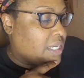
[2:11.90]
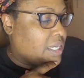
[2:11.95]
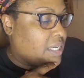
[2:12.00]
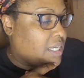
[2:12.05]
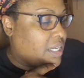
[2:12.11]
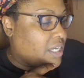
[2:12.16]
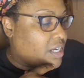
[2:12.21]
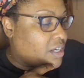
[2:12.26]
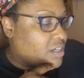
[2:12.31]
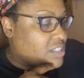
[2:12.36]

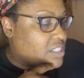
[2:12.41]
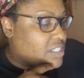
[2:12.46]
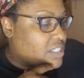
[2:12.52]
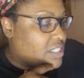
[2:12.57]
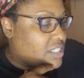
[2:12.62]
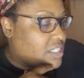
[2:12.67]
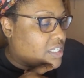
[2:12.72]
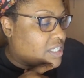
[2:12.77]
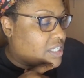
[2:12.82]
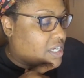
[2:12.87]
ear
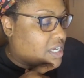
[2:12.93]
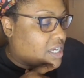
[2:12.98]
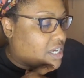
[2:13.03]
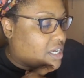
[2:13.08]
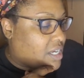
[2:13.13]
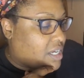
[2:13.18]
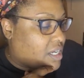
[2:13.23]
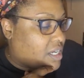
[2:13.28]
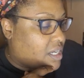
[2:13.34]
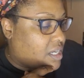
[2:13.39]
to the
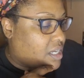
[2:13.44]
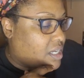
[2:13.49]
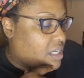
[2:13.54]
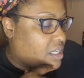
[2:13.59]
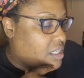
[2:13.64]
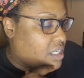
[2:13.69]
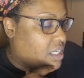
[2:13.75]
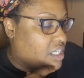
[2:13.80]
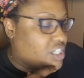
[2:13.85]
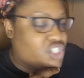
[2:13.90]

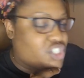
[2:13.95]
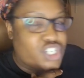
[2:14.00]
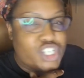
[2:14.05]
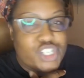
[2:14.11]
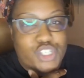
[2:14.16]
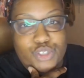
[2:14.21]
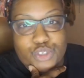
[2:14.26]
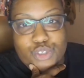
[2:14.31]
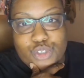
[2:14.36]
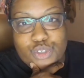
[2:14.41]

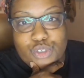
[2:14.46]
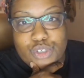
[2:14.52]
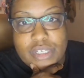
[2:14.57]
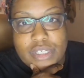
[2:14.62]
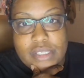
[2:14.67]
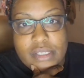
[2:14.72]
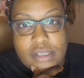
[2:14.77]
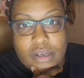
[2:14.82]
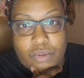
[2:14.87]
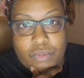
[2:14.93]
adjuster
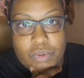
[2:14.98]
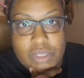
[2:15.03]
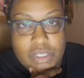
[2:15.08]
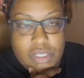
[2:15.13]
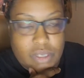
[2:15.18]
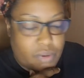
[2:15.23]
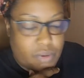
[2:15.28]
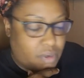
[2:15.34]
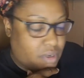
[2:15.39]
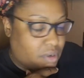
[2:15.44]
streets on
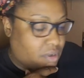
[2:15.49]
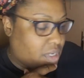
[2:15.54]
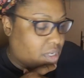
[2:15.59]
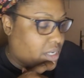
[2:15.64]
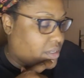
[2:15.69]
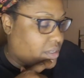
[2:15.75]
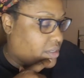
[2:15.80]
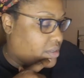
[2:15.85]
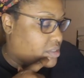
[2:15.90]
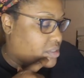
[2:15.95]
what's going on
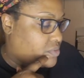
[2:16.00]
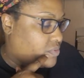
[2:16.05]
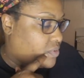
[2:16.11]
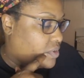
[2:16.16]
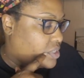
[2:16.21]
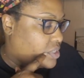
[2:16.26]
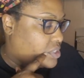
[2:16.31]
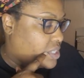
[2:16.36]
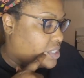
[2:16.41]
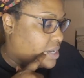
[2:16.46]
out here as
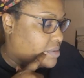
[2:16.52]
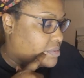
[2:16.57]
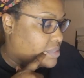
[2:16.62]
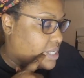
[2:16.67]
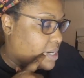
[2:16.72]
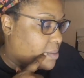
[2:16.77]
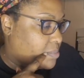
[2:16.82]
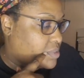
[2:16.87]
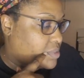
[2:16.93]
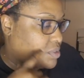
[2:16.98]
far as jobs
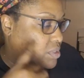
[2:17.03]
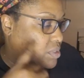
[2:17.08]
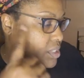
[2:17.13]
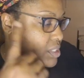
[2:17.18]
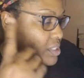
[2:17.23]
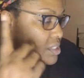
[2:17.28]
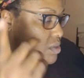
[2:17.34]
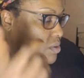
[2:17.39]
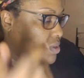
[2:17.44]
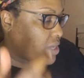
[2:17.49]
and
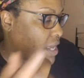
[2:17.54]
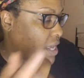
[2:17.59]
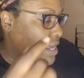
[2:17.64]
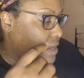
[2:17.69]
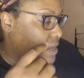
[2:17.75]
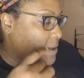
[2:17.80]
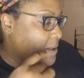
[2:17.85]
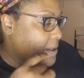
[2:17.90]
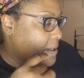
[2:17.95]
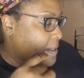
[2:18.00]
opportunities.
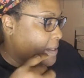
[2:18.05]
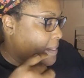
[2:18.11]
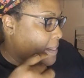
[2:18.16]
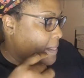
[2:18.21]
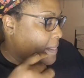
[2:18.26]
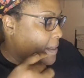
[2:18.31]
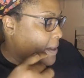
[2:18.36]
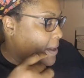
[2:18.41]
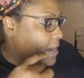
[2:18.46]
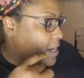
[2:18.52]
Okay.
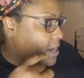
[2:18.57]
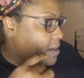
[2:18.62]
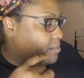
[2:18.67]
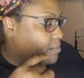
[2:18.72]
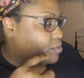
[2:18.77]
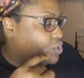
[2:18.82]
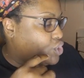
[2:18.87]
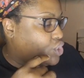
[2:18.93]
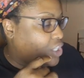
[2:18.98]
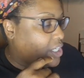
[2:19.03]

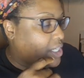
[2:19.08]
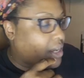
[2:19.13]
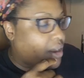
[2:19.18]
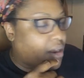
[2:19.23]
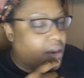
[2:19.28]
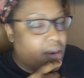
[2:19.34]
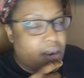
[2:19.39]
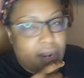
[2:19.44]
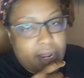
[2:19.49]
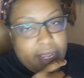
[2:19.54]

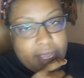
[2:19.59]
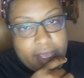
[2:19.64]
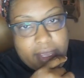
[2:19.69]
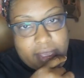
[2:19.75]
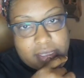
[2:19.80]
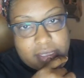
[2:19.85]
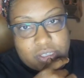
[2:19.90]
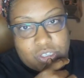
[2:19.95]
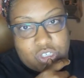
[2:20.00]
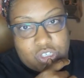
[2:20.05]

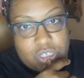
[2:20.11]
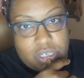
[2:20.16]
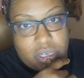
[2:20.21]
GRS